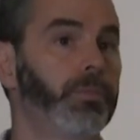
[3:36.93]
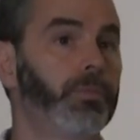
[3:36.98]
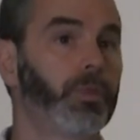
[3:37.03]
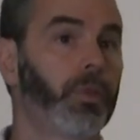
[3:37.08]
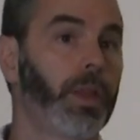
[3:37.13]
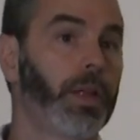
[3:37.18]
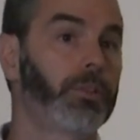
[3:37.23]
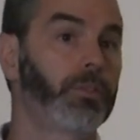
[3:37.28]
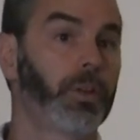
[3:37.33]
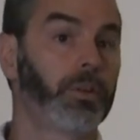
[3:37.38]
So
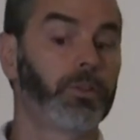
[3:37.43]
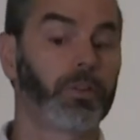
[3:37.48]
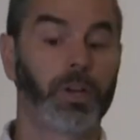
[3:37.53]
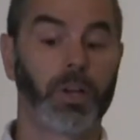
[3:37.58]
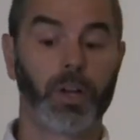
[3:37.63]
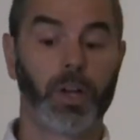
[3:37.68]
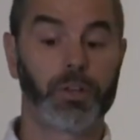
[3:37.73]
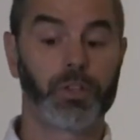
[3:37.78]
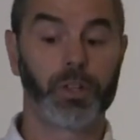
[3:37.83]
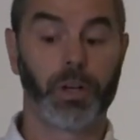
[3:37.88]
that's us in
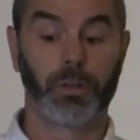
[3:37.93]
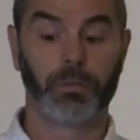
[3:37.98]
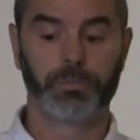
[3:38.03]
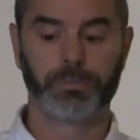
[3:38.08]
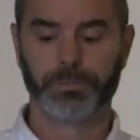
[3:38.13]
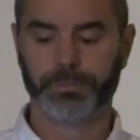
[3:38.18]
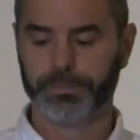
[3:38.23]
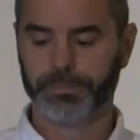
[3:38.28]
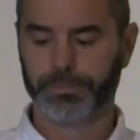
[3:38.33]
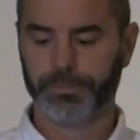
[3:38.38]
a nutshell.
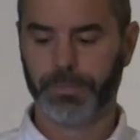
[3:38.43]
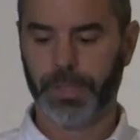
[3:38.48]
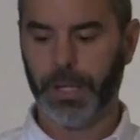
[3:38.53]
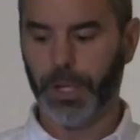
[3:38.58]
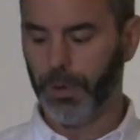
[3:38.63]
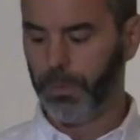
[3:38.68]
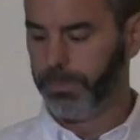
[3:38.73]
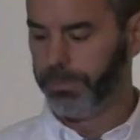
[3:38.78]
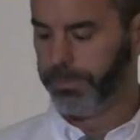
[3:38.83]
Thank you.